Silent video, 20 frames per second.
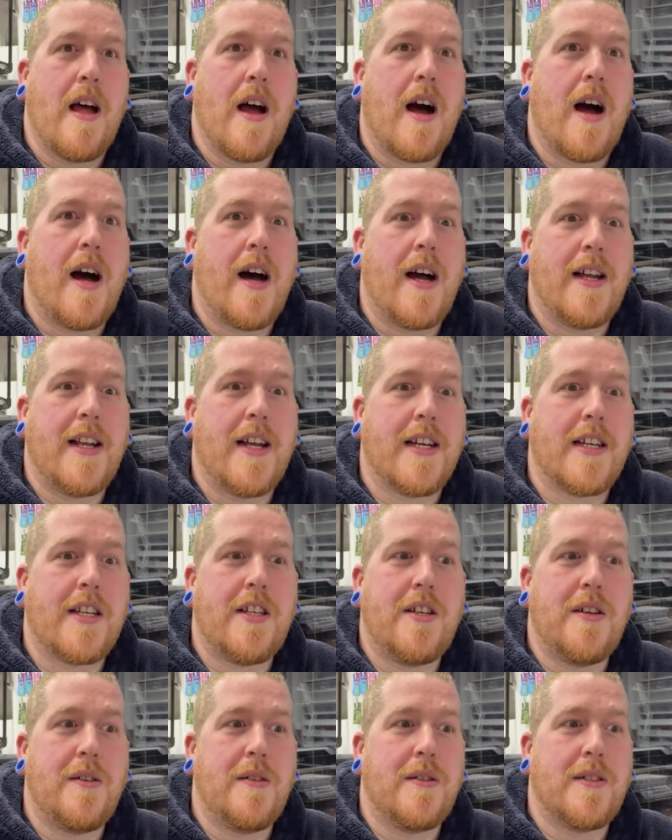I
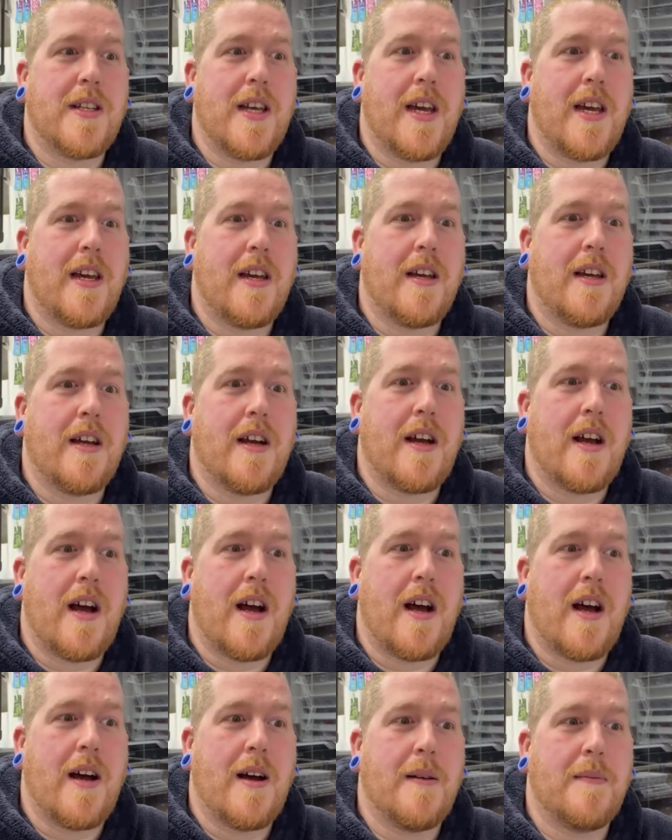like using
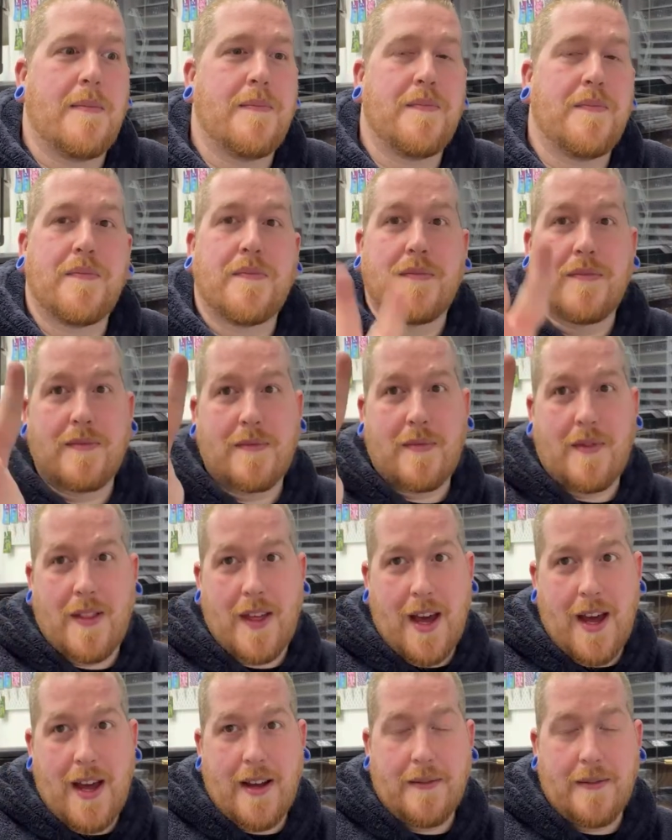um,
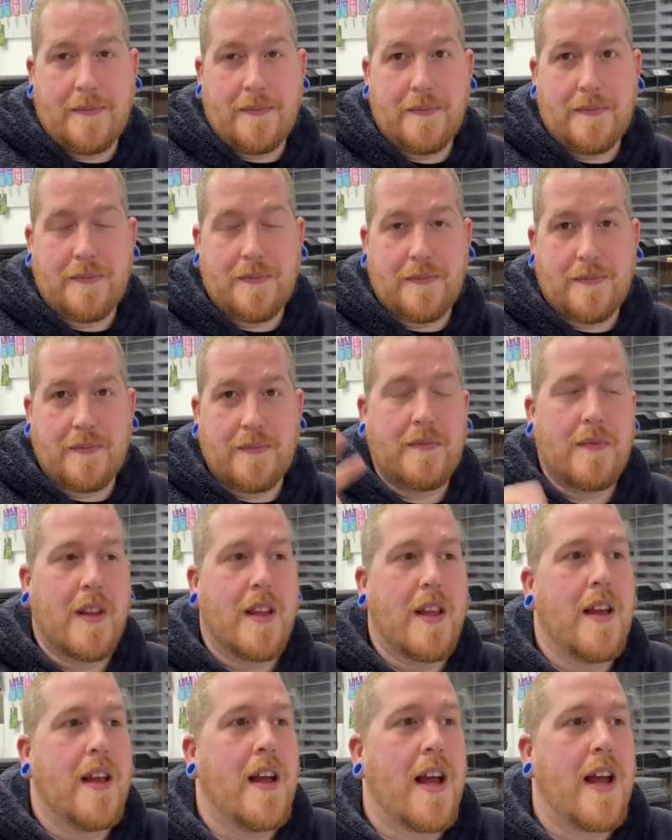that.
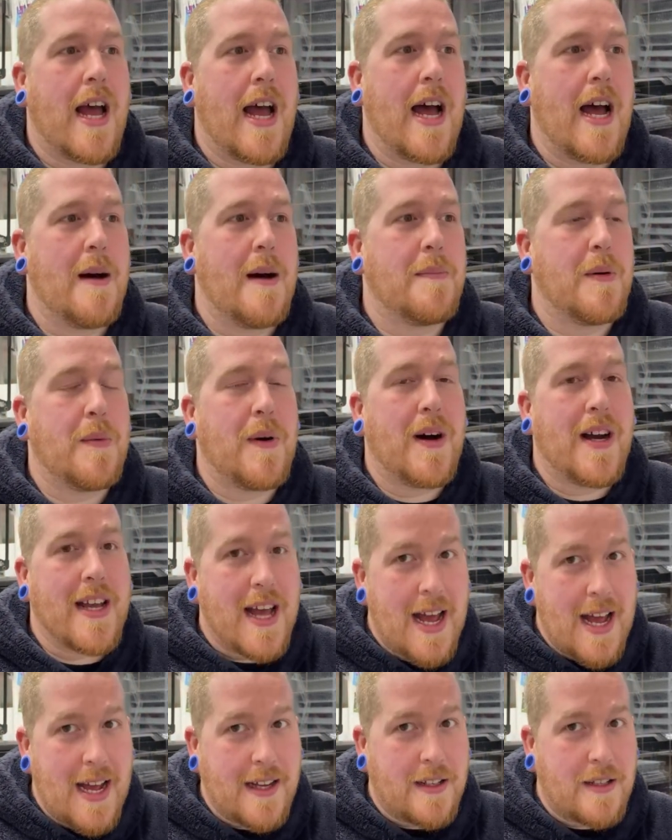Uh, but what I
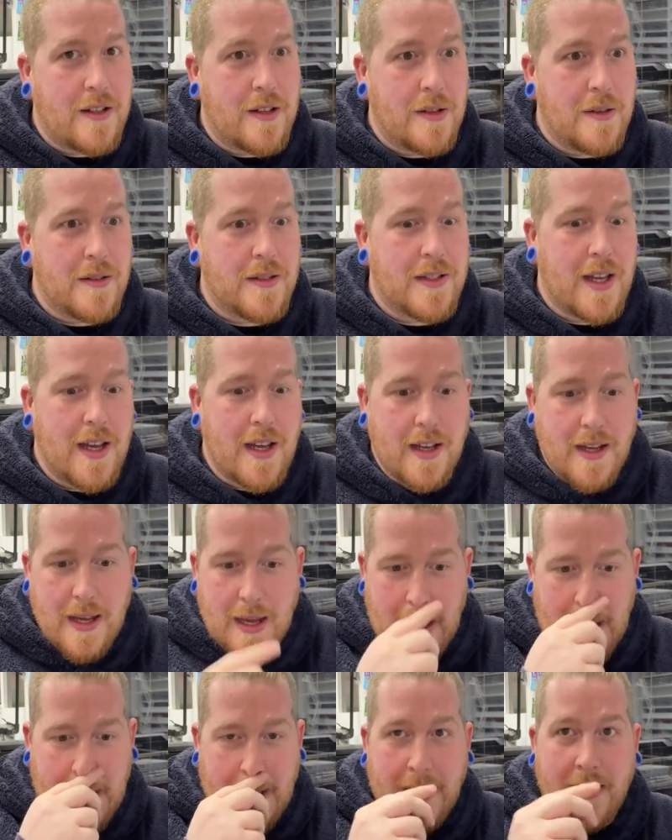hate using
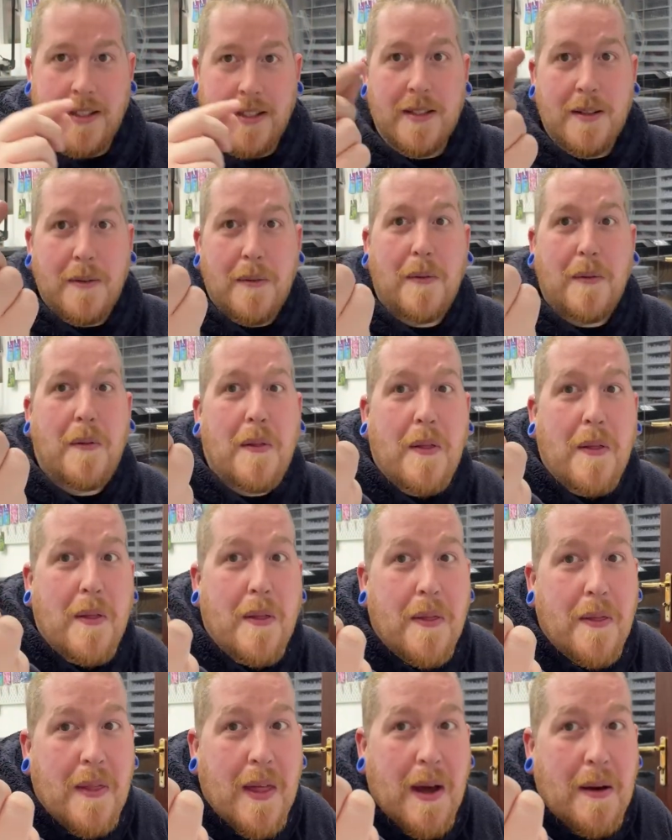is
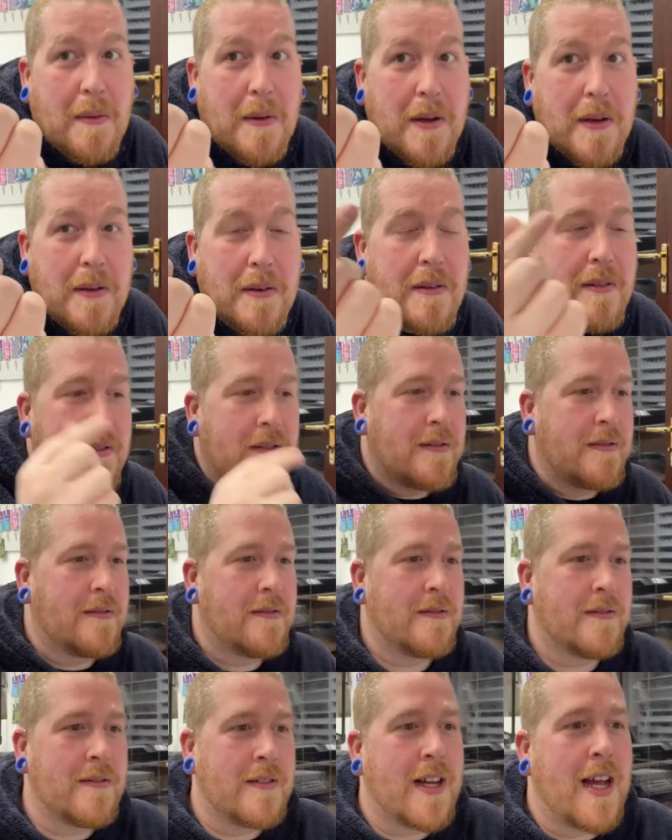that one.
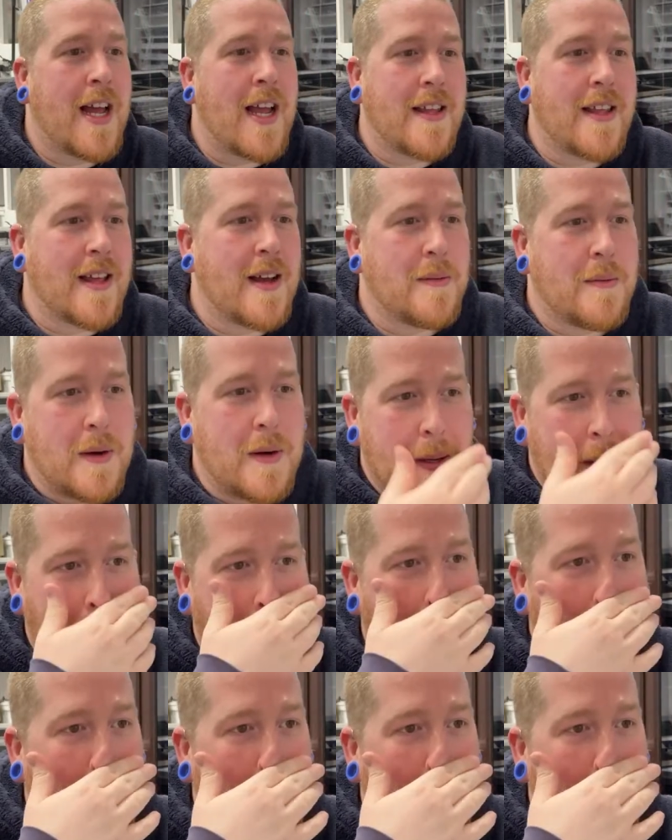I hate that one.